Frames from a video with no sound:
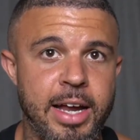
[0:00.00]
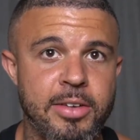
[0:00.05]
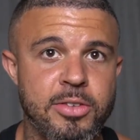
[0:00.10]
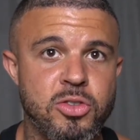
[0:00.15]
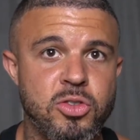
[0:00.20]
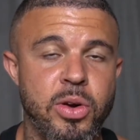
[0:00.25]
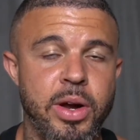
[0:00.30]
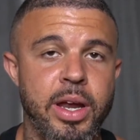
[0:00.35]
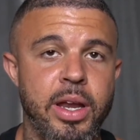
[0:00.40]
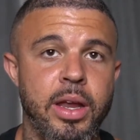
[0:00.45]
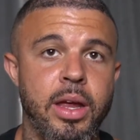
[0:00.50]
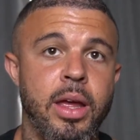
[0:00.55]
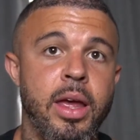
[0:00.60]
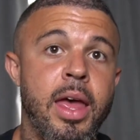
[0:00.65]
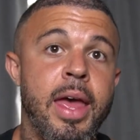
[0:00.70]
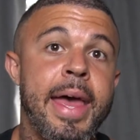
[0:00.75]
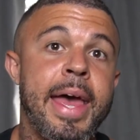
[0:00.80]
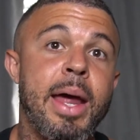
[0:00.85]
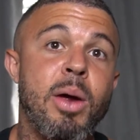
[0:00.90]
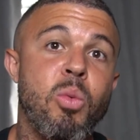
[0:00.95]
of training
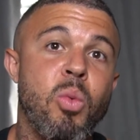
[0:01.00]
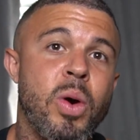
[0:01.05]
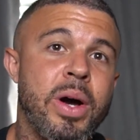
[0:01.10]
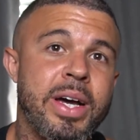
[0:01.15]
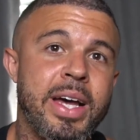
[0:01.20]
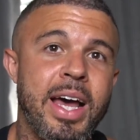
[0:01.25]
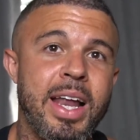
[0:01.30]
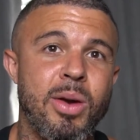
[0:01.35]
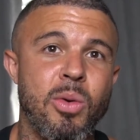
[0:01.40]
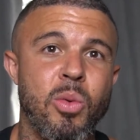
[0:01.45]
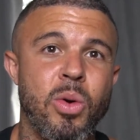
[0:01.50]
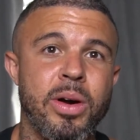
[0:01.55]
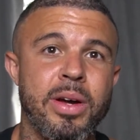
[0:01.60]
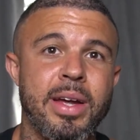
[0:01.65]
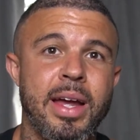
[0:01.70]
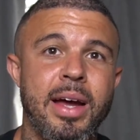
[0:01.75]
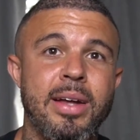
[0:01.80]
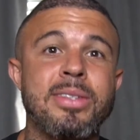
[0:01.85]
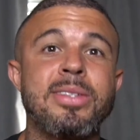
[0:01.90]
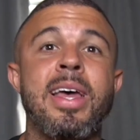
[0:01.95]
and what kind of
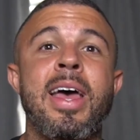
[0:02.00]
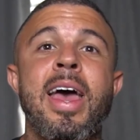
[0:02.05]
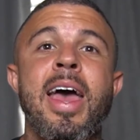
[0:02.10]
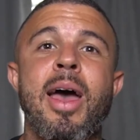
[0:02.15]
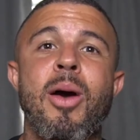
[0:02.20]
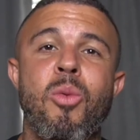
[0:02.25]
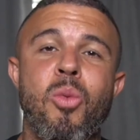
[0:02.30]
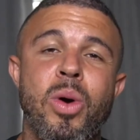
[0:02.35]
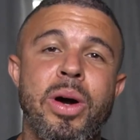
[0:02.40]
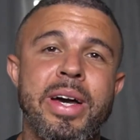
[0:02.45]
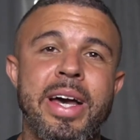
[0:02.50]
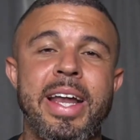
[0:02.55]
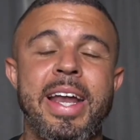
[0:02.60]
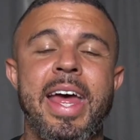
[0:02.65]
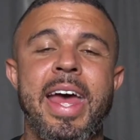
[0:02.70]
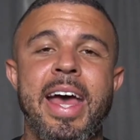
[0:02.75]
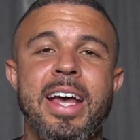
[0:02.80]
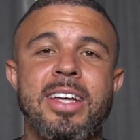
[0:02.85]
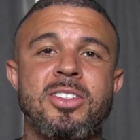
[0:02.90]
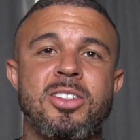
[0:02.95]
workouts and what kind of
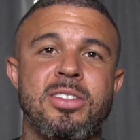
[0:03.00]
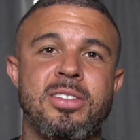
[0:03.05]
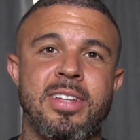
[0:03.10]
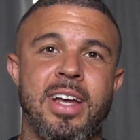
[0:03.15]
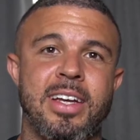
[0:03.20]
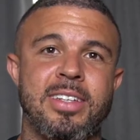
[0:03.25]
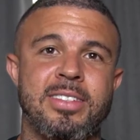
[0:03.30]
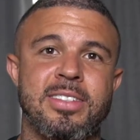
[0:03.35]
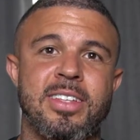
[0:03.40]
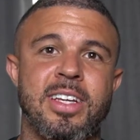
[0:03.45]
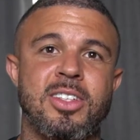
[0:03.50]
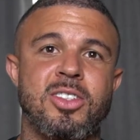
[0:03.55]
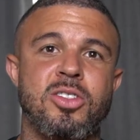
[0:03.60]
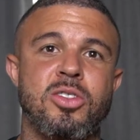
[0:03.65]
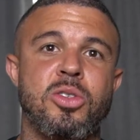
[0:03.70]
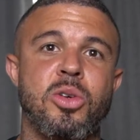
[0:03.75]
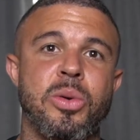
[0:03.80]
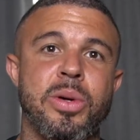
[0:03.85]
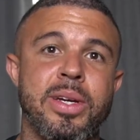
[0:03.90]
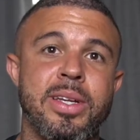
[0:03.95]
exercises that you're
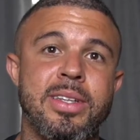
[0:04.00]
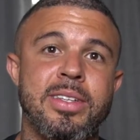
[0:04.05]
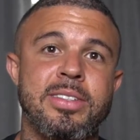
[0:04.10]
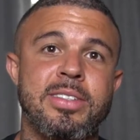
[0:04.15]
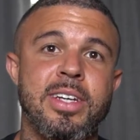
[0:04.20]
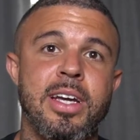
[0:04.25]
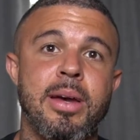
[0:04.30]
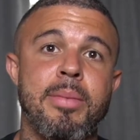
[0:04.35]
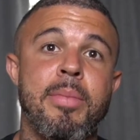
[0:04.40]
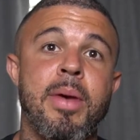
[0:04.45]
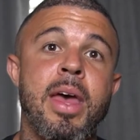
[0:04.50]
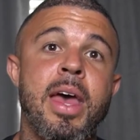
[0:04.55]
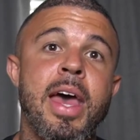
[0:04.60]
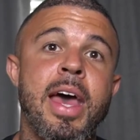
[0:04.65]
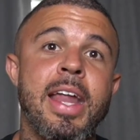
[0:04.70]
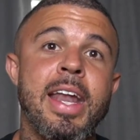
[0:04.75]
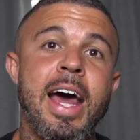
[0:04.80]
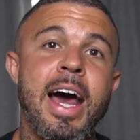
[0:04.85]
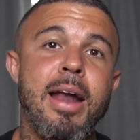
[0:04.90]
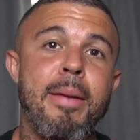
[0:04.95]
doing in the gym,
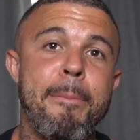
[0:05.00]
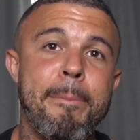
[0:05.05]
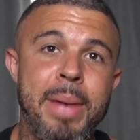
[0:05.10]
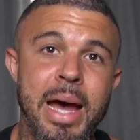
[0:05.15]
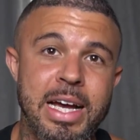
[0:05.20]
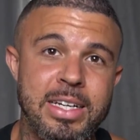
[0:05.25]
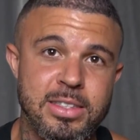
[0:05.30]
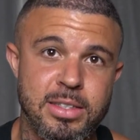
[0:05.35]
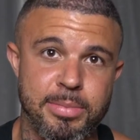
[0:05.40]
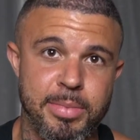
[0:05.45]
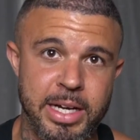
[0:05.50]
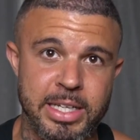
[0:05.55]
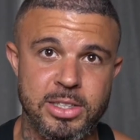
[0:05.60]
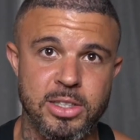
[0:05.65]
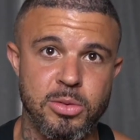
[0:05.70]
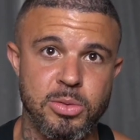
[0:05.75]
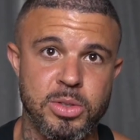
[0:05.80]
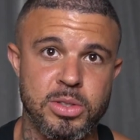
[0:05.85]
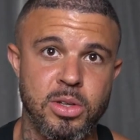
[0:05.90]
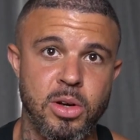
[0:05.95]
and how to maximize your
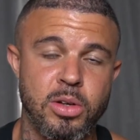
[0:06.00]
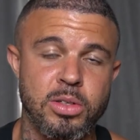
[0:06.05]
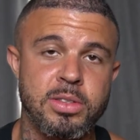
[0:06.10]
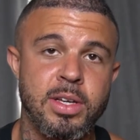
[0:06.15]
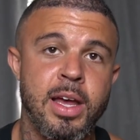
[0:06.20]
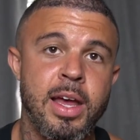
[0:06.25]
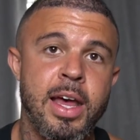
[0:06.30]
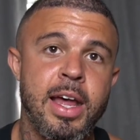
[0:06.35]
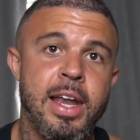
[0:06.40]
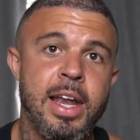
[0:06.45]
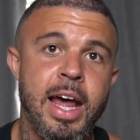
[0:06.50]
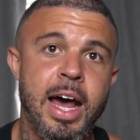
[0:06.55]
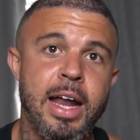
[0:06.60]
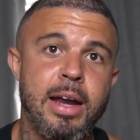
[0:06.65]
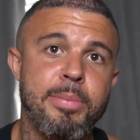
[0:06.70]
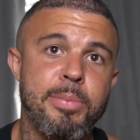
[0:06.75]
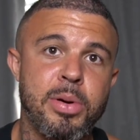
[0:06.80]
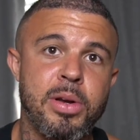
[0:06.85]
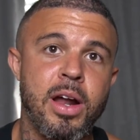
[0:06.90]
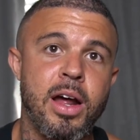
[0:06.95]
results and how to
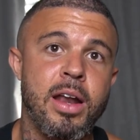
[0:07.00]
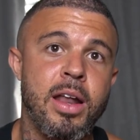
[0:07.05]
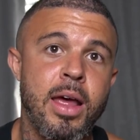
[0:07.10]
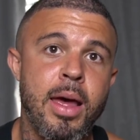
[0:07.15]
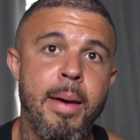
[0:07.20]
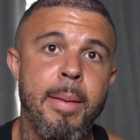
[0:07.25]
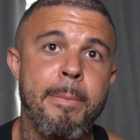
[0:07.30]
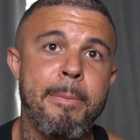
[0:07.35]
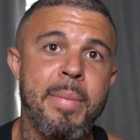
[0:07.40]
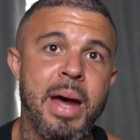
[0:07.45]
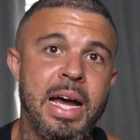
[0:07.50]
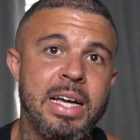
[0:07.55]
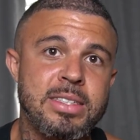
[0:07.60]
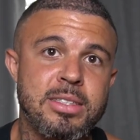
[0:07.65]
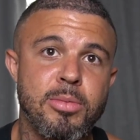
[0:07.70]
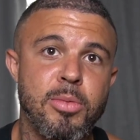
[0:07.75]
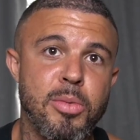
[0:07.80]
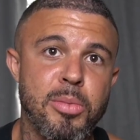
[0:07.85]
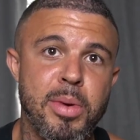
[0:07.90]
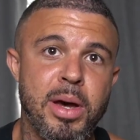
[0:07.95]
put on
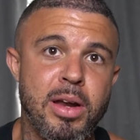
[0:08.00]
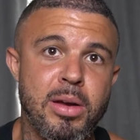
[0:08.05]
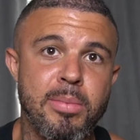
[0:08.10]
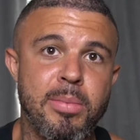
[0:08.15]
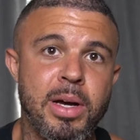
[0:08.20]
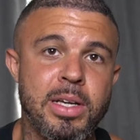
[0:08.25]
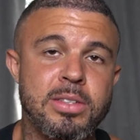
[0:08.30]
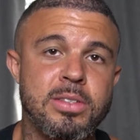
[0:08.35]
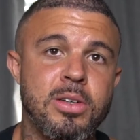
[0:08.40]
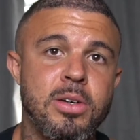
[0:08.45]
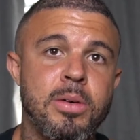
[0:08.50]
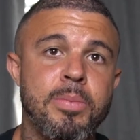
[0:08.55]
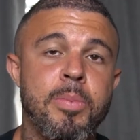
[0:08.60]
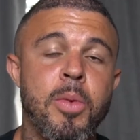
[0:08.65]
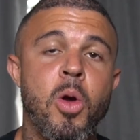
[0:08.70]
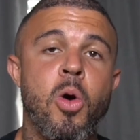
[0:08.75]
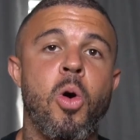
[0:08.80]
maximum amount of muscle.